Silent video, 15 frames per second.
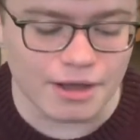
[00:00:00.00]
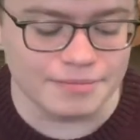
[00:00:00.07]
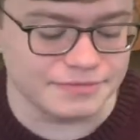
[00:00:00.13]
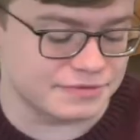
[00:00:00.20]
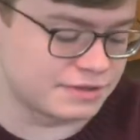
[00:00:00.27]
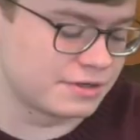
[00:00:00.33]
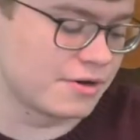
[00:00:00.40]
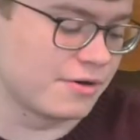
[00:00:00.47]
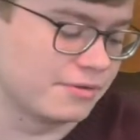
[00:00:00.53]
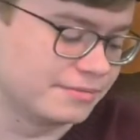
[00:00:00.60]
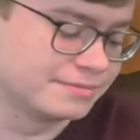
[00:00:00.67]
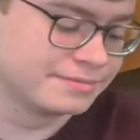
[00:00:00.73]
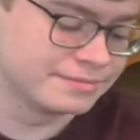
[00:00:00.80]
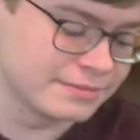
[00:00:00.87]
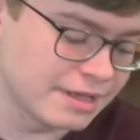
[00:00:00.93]
So
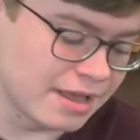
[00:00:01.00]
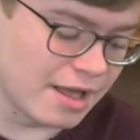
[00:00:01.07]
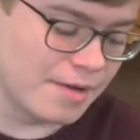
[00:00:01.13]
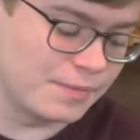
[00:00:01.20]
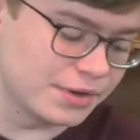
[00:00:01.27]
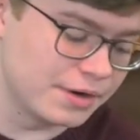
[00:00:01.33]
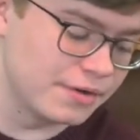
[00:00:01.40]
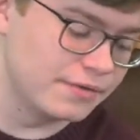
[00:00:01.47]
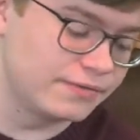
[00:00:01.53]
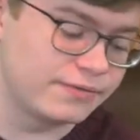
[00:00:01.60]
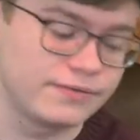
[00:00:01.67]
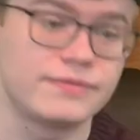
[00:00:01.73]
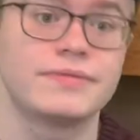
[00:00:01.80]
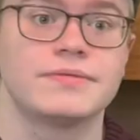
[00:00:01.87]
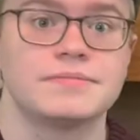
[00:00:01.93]
a bit of
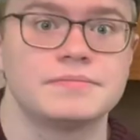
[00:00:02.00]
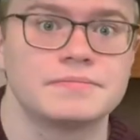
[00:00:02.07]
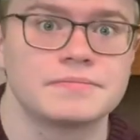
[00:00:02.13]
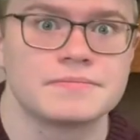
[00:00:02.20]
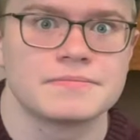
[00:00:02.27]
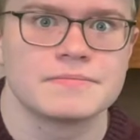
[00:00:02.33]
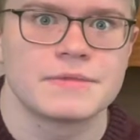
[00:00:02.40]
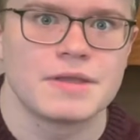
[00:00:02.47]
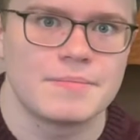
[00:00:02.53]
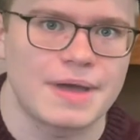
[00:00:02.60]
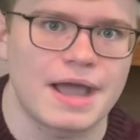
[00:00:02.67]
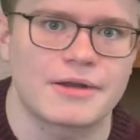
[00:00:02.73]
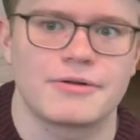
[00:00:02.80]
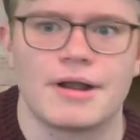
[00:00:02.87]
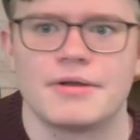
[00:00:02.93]

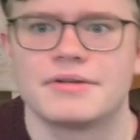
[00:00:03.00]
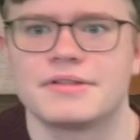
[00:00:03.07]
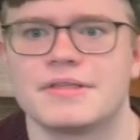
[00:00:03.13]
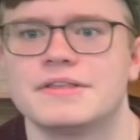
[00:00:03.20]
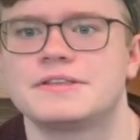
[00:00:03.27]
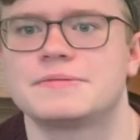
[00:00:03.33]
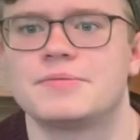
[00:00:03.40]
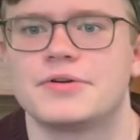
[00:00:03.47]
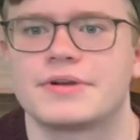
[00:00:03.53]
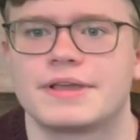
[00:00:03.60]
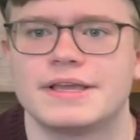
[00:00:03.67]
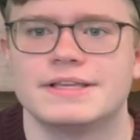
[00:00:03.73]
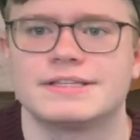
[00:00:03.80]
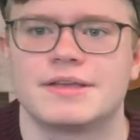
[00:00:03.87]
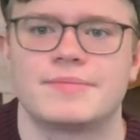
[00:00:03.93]
background. This book
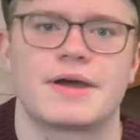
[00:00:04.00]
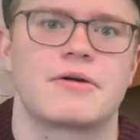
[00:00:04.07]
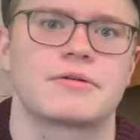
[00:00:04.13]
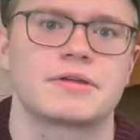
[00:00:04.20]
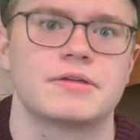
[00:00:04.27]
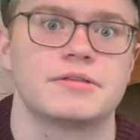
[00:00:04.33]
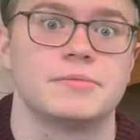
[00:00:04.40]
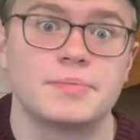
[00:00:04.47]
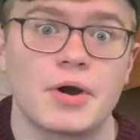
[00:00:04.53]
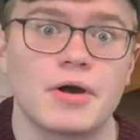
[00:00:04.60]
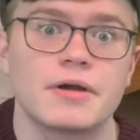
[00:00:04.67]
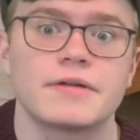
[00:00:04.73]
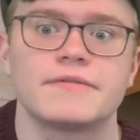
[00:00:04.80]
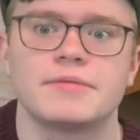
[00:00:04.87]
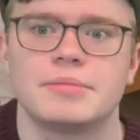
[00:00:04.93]
is about the
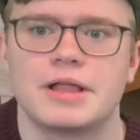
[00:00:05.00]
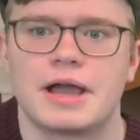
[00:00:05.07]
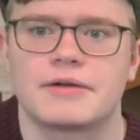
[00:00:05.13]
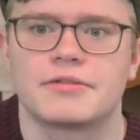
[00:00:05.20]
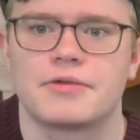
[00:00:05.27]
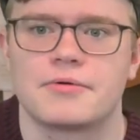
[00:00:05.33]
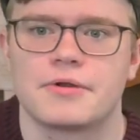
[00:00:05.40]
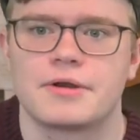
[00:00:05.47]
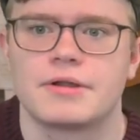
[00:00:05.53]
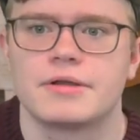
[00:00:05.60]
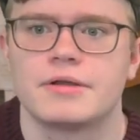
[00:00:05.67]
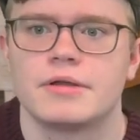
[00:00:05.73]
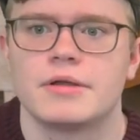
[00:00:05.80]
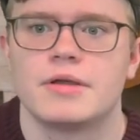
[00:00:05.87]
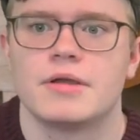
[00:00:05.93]
Bard of the Blackthorn,
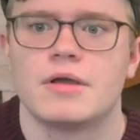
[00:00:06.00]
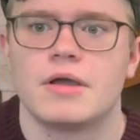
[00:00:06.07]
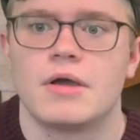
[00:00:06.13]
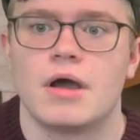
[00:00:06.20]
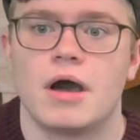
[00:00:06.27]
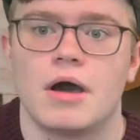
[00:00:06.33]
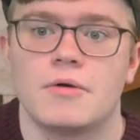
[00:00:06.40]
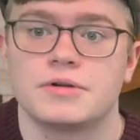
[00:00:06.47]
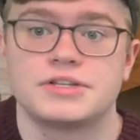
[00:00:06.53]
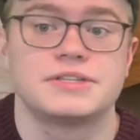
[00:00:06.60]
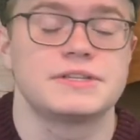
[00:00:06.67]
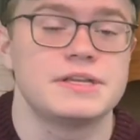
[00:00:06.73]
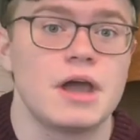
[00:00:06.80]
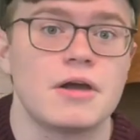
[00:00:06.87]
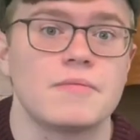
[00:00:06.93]
which is
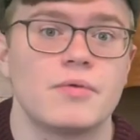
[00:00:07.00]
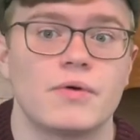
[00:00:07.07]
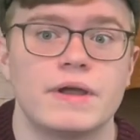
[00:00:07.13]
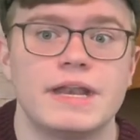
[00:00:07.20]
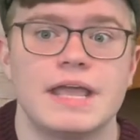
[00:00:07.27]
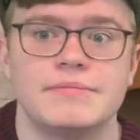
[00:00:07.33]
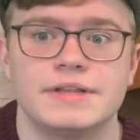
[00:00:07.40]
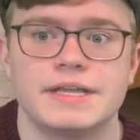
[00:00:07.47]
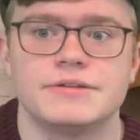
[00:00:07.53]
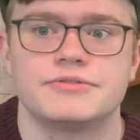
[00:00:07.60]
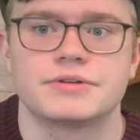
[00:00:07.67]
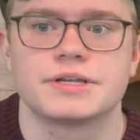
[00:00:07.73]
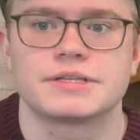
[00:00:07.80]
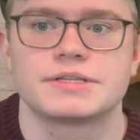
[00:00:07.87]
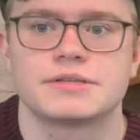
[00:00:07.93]
a young boy named
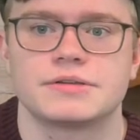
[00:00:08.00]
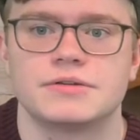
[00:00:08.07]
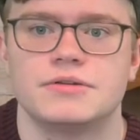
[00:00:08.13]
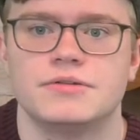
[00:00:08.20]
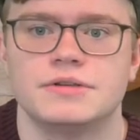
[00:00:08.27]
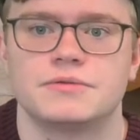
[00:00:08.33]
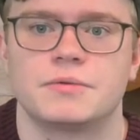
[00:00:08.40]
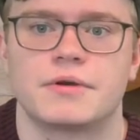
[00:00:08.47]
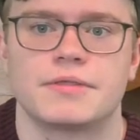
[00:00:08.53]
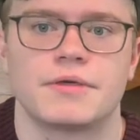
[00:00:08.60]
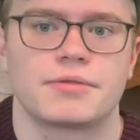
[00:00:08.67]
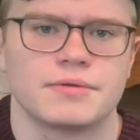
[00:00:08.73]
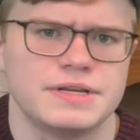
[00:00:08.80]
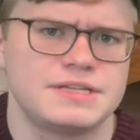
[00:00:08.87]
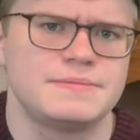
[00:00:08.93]
Idris, who is one of the
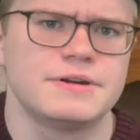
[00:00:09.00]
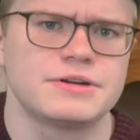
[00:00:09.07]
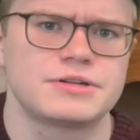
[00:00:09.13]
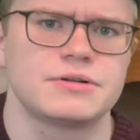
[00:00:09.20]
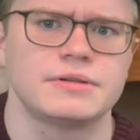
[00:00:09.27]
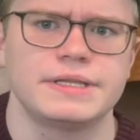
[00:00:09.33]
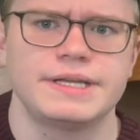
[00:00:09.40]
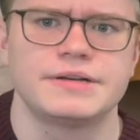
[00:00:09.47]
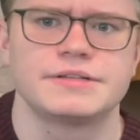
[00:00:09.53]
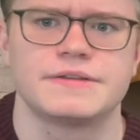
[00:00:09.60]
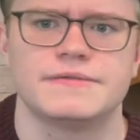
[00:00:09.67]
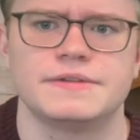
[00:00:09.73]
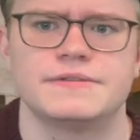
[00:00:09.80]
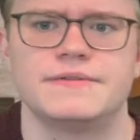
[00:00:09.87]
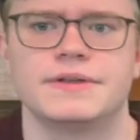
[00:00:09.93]
three spiritual leaders
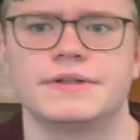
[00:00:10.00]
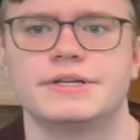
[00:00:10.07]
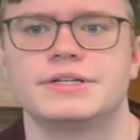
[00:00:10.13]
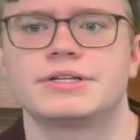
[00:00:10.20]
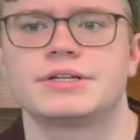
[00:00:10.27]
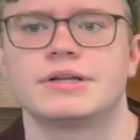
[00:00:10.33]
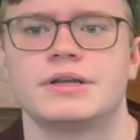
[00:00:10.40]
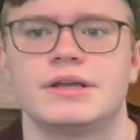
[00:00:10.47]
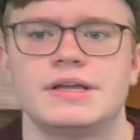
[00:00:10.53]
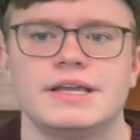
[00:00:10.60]
of his village.